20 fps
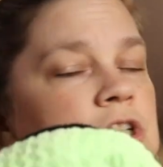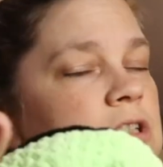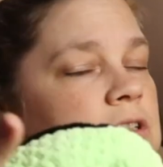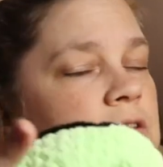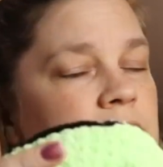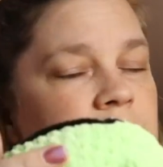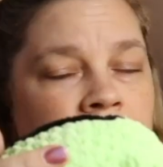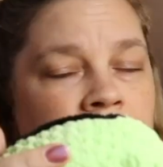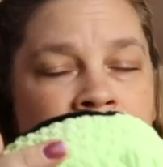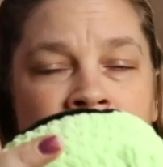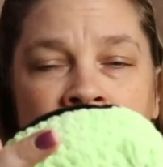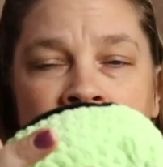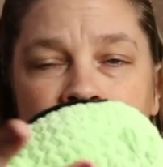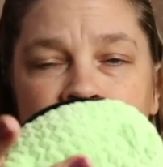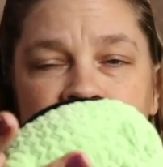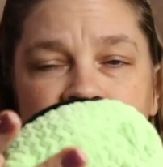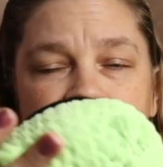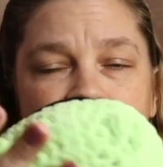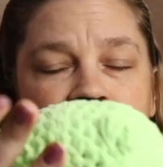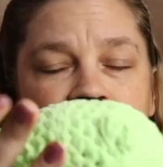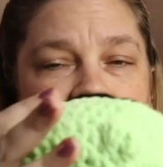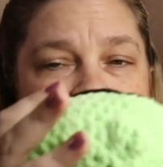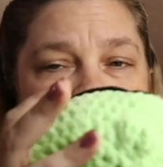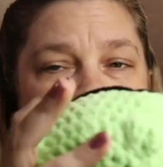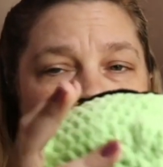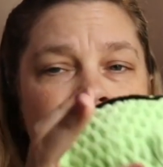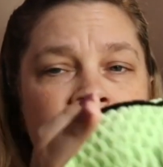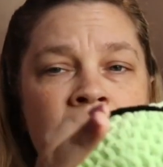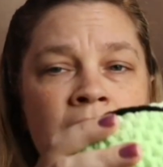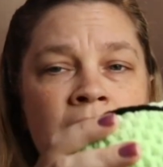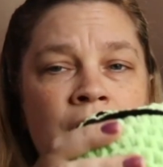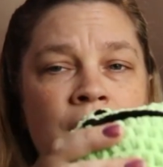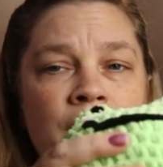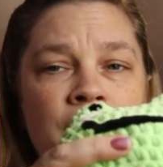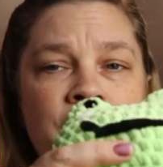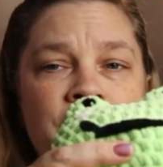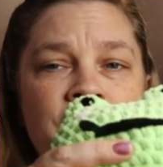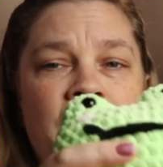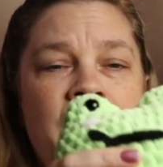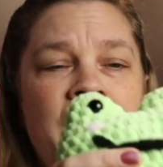I absolutely love.
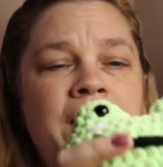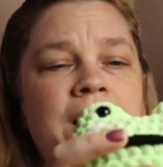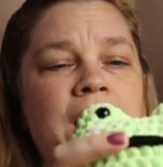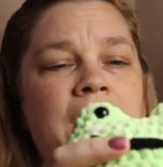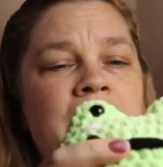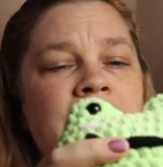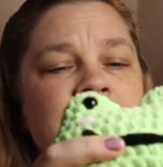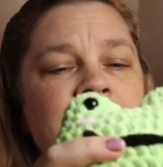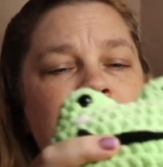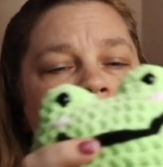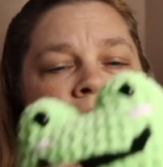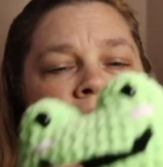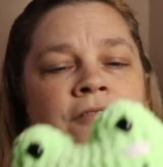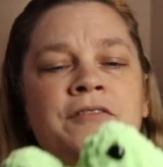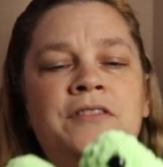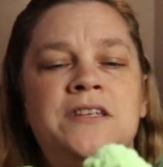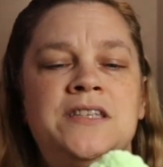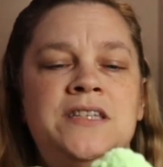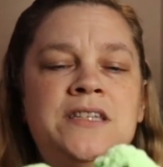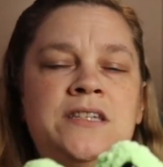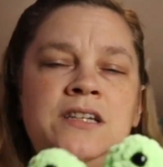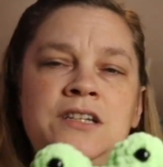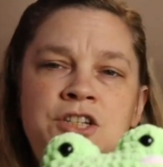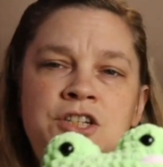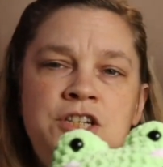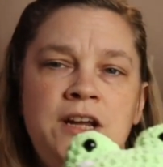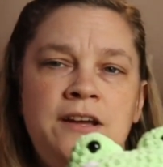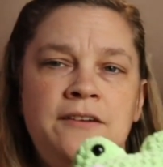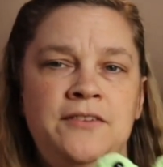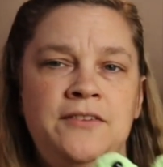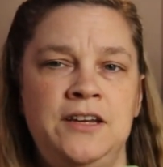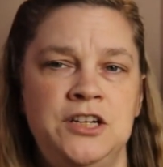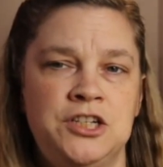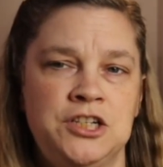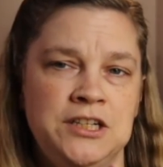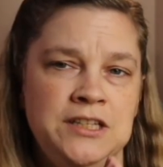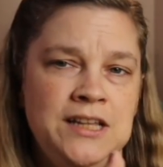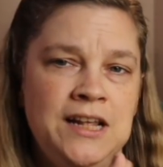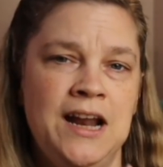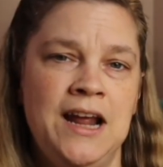I love the stitch
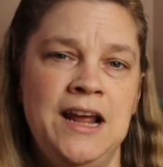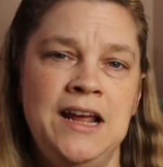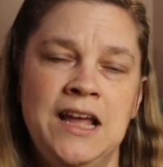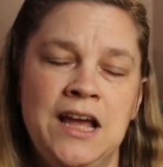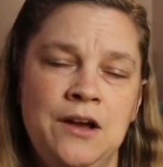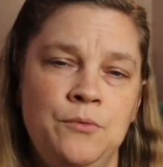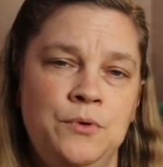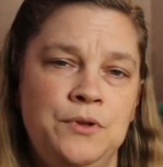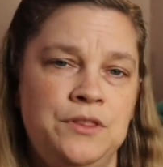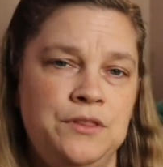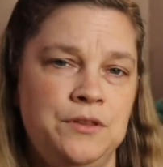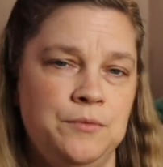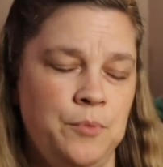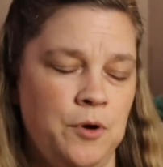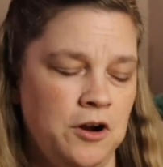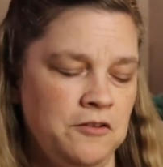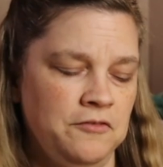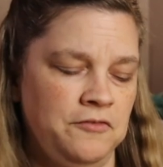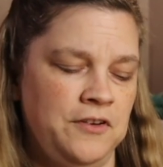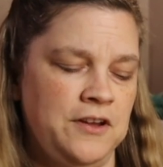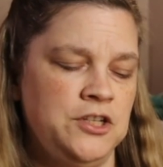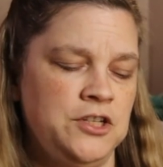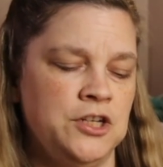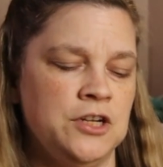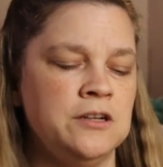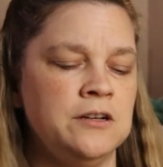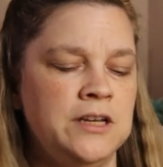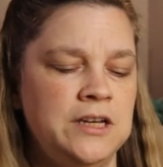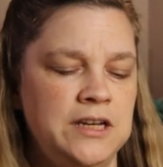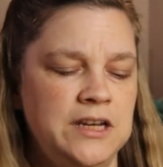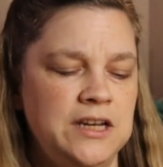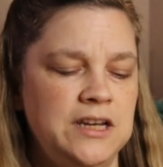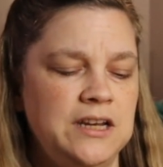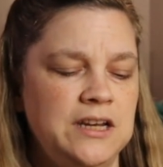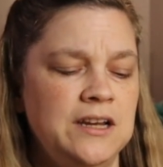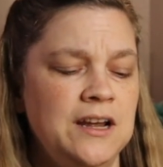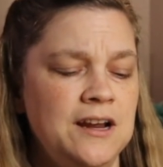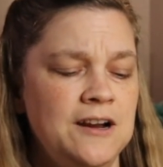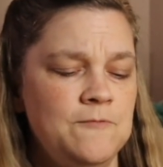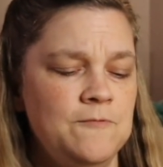definition that I get with the Parfait Chunky,
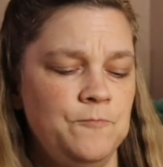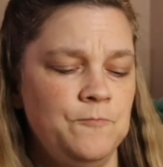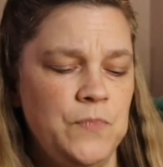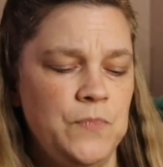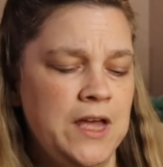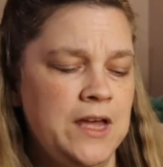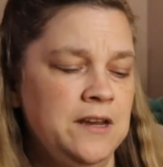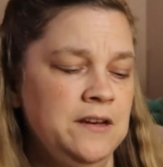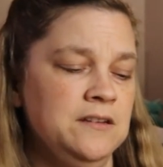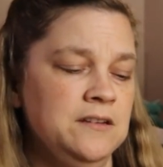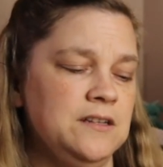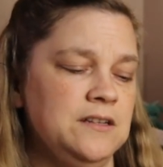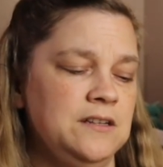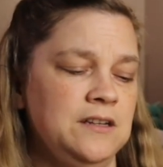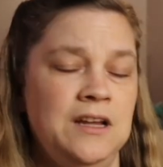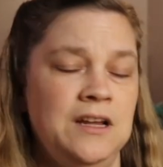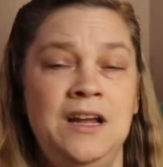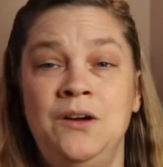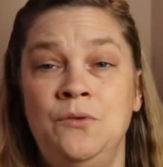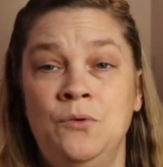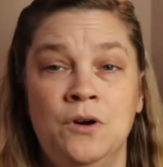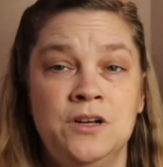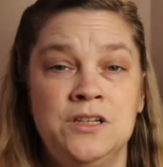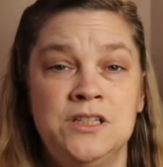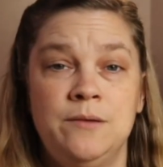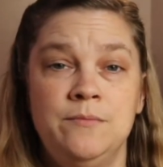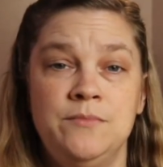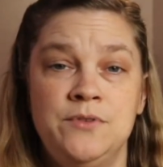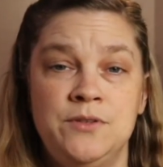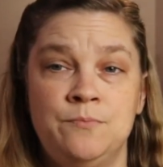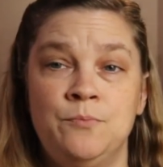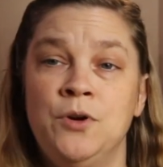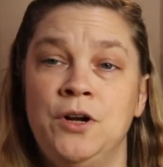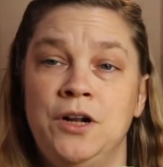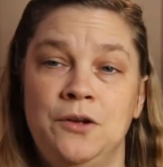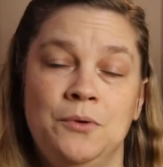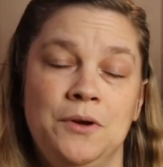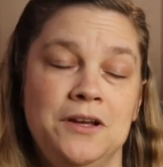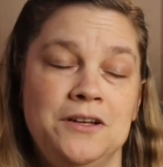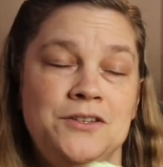and it works up pretty
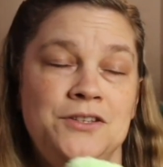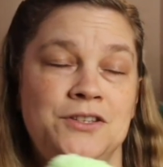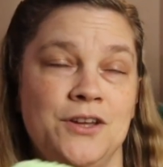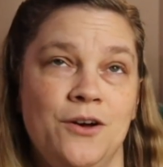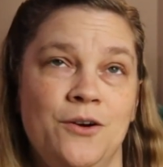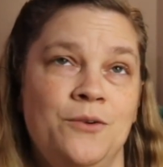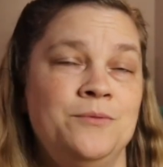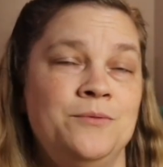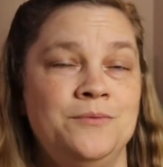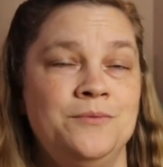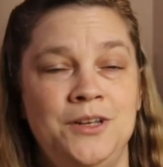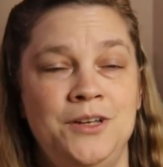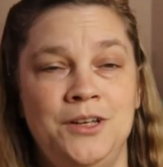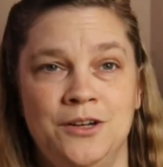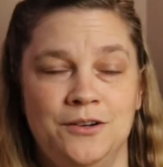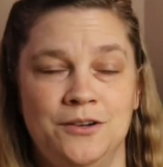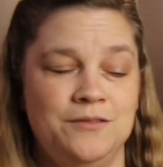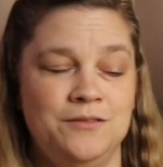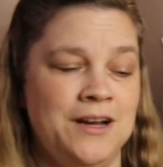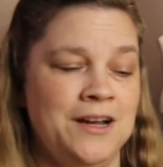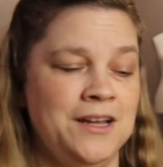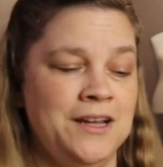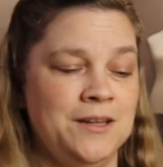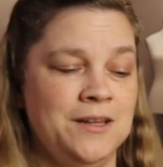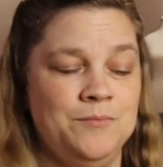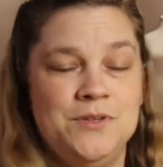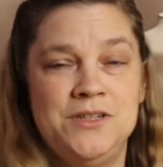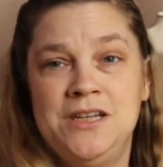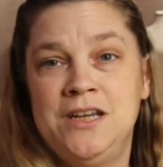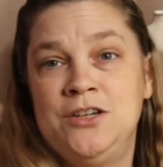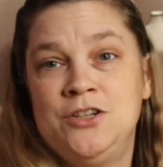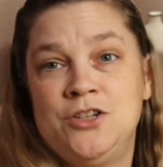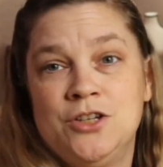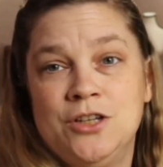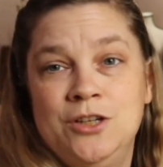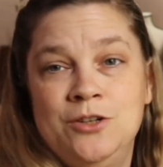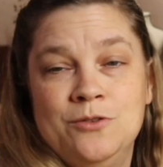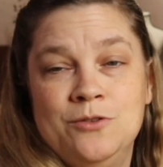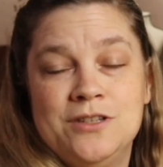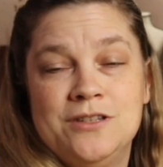quick. So, you know, I could potentially do
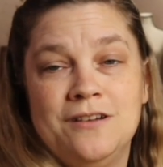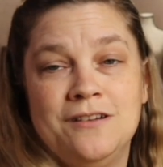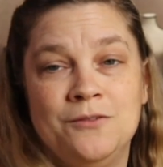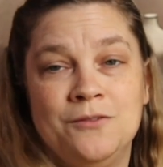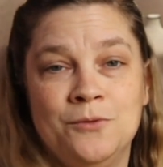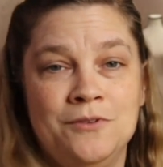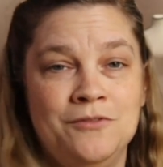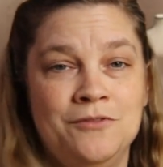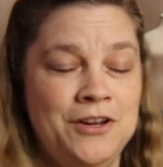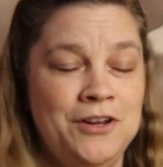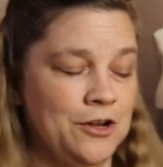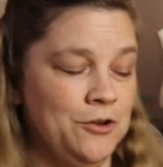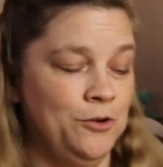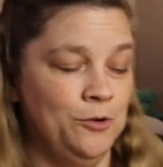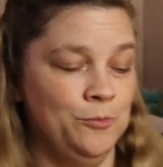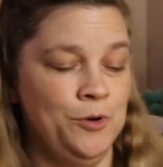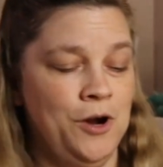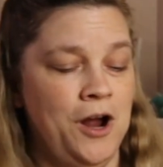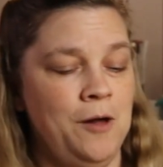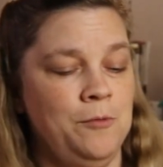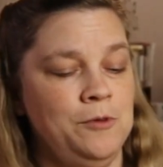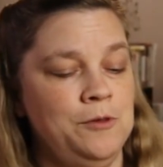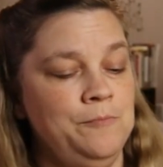this all in one video, no problem.